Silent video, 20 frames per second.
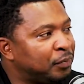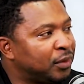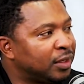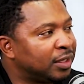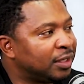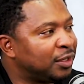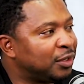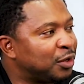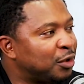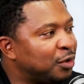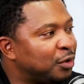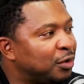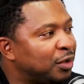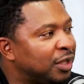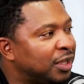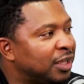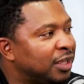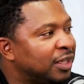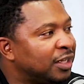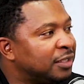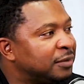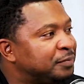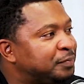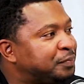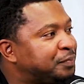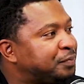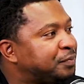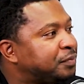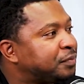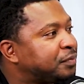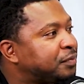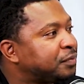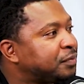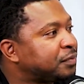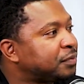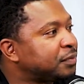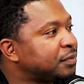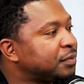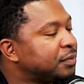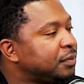Oh, man, he lost out,
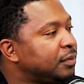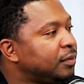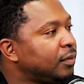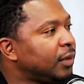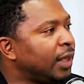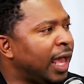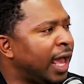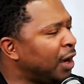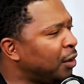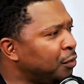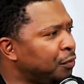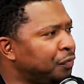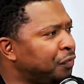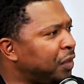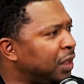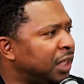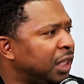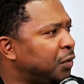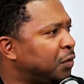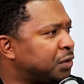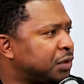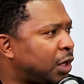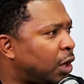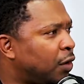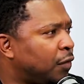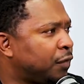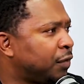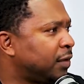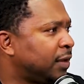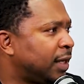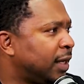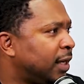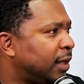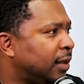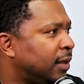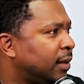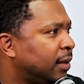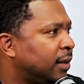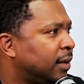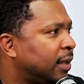man. I don't think he was offered that.
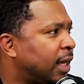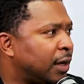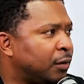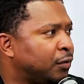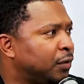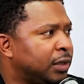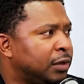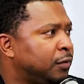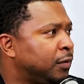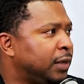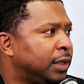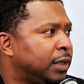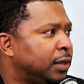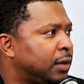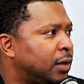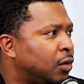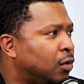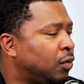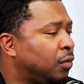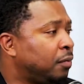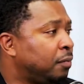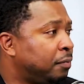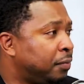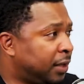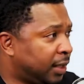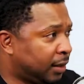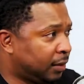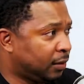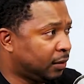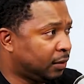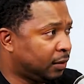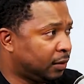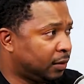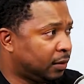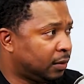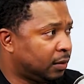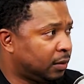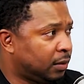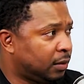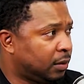I really, really don't. But
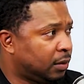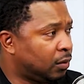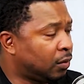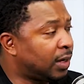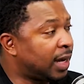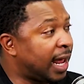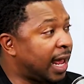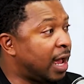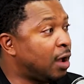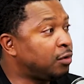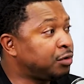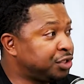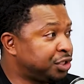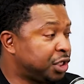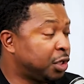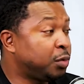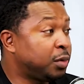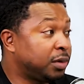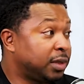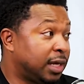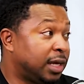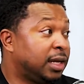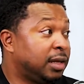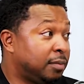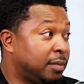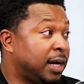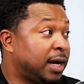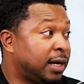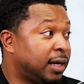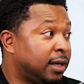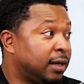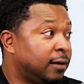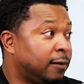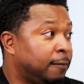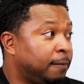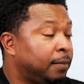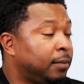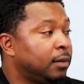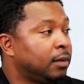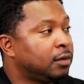what I'll share with anybody,
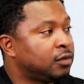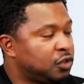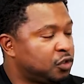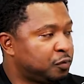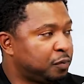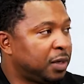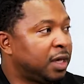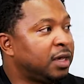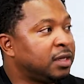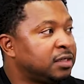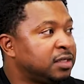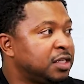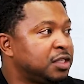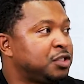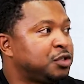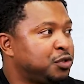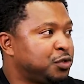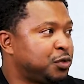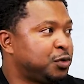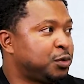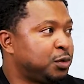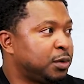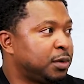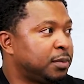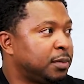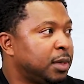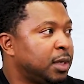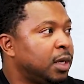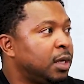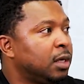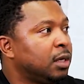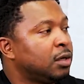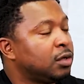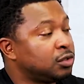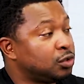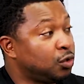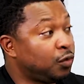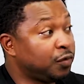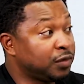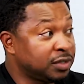just pay attention to him.
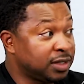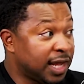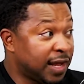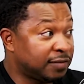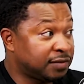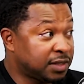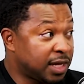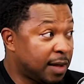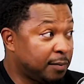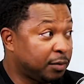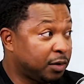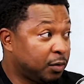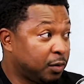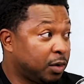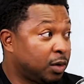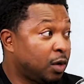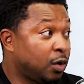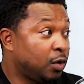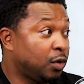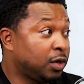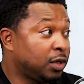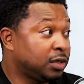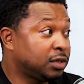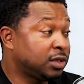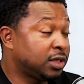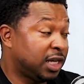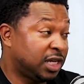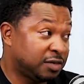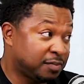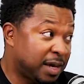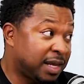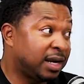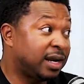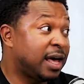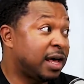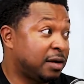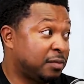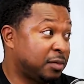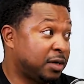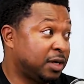Because over his lifetime career earnings, he's made a
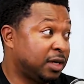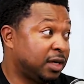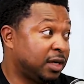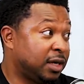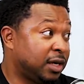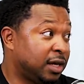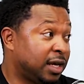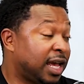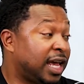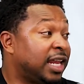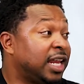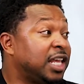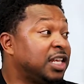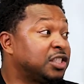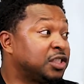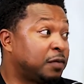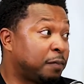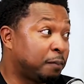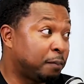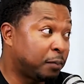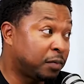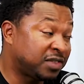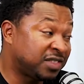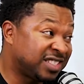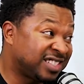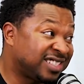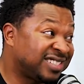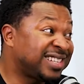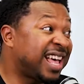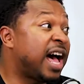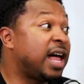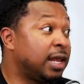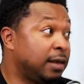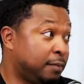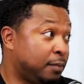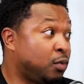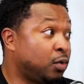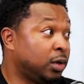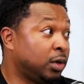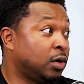lot of money. Yes. And he's a
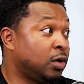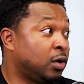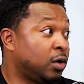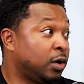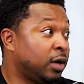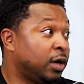solid point guard.